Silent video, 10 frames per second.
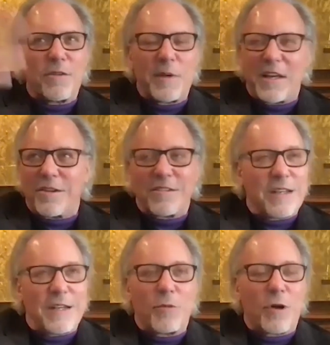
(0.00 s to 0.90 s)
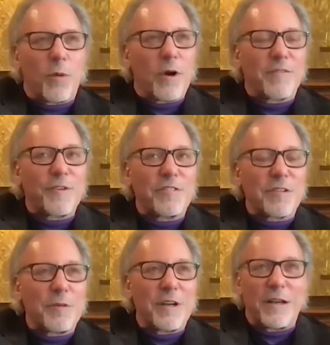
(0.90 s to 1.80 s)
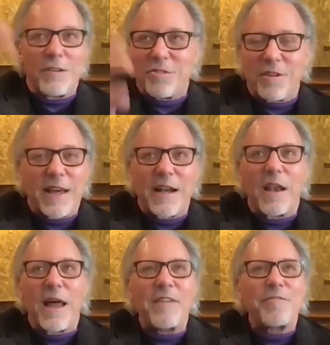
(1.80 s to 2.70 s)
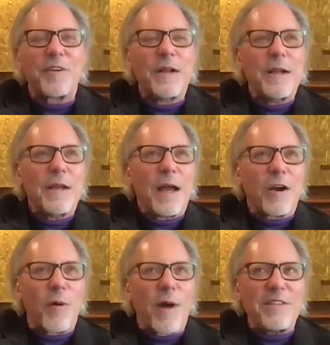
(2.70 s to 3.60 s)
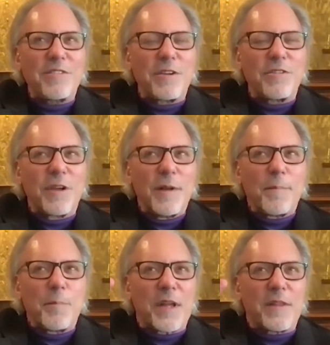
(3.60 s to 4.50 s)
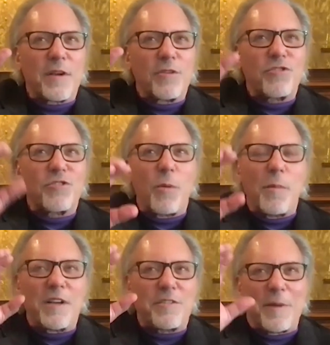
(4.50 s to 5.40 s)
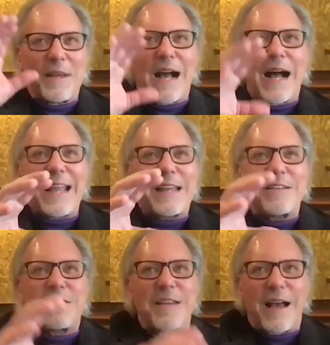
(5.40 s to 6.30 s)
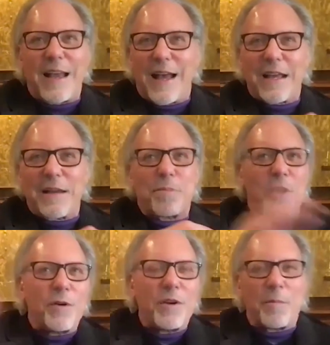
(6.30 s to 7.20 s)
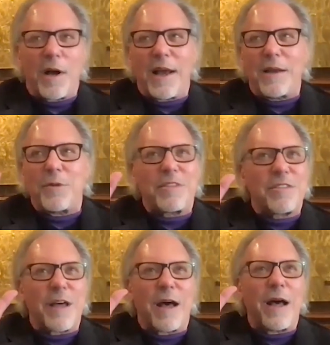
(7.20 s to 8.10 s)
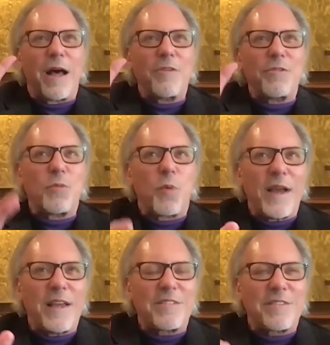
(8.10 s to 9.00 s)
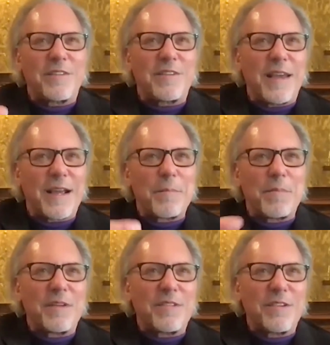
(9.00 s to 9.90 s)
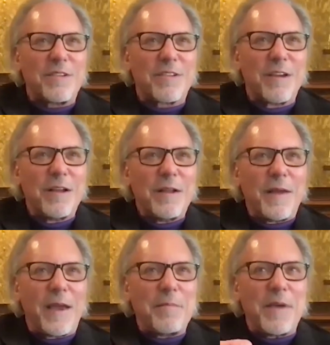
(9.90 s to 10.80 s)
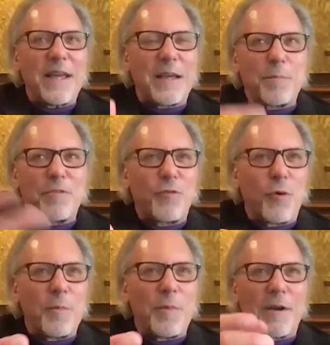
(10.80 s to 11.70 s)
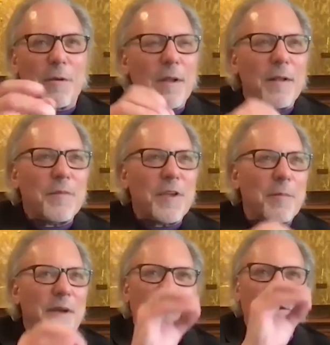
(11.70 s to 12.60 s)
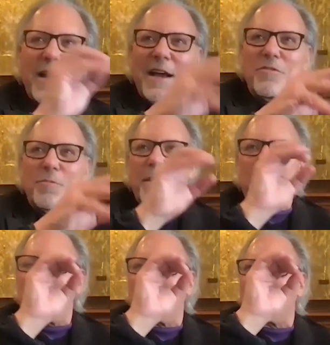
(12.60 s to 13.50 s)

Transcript: because they didn't want to work for someone else or they had a life crisis. But there's so much. I mean, I can blow your mind with 100 ways to take a business and make it perform better. Make your ads better, make